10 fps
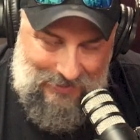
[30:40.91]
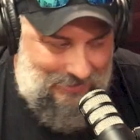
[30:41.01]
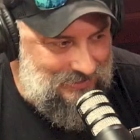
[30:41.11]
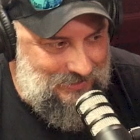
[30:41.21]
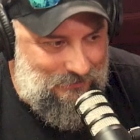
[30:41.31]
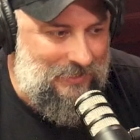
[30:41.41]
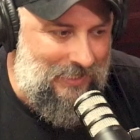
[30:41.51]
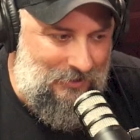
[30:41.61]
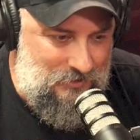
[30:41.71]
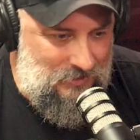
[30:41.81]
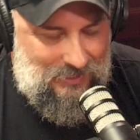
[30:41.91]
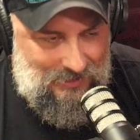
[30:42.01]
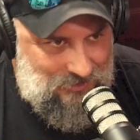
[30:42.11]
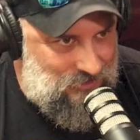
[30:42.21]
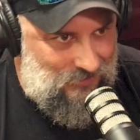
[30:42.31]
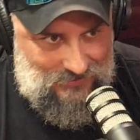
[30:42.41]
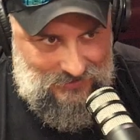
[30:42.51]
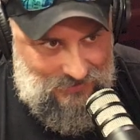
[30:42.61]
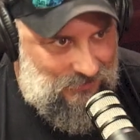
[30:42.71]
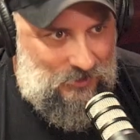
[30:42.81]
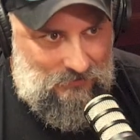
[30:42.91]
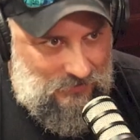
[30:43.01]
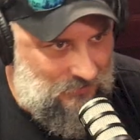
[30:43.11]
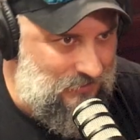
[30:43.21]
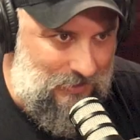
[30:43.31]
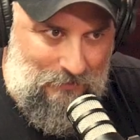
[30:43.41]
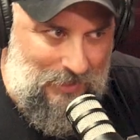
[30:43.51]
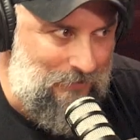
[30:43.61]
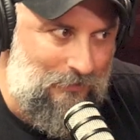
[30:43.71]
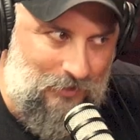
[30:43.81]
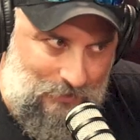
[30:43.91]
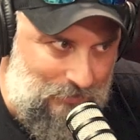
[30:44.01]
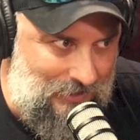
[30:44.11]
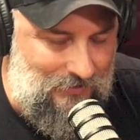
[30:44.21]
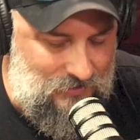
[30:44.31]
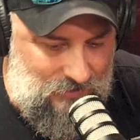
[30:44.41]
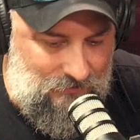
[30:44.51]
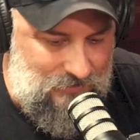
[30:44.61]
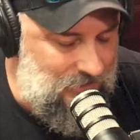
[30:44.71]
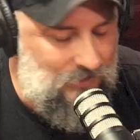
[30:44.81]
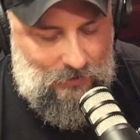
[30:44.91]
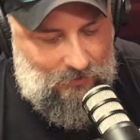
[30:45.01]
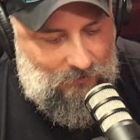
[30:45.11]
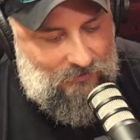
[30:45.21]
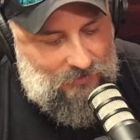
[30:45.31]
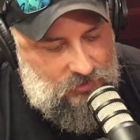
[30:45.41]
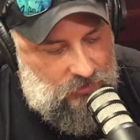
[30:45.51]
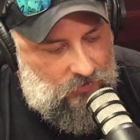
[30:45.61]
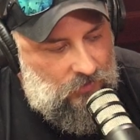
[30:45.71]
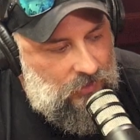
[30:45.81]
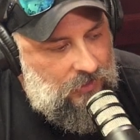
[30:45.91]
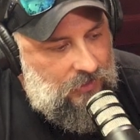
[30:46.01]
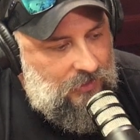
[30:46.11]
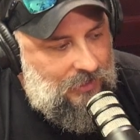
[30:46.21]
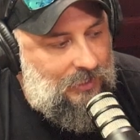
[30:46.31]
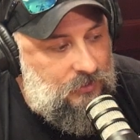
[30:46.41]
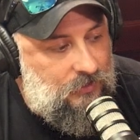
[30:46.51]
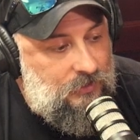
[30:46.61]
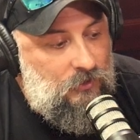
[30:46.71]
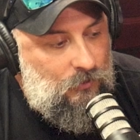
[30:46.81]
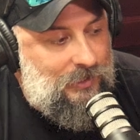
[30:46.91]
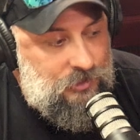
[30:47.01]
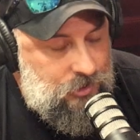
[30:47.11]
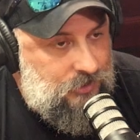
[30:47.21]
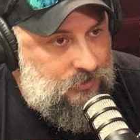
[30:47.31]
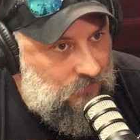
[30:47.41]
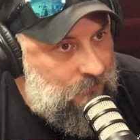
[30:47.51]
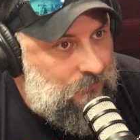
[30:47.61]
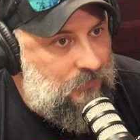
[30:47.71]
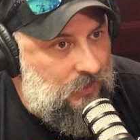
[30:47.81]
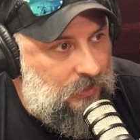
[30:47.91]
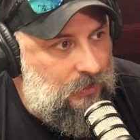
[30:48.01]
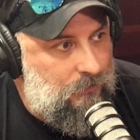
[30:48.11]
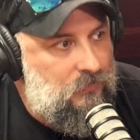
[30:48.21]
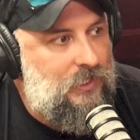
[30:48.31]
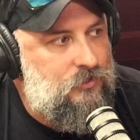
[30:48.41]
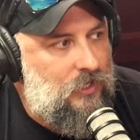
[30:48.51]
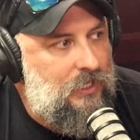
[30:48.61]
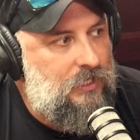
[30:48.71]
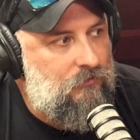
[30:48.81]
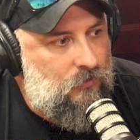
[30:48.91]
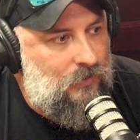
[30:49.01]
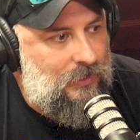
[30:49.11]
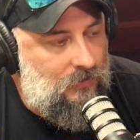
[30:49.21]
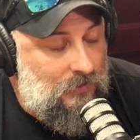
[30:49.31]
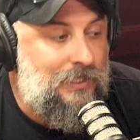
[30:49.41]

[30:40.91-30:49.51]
I guess somebody now is trying to get insurance involved, and they're trying to maybe bring the plane to the surface. Either way, whatever. So it turned into a big shit show. They tried to give credit.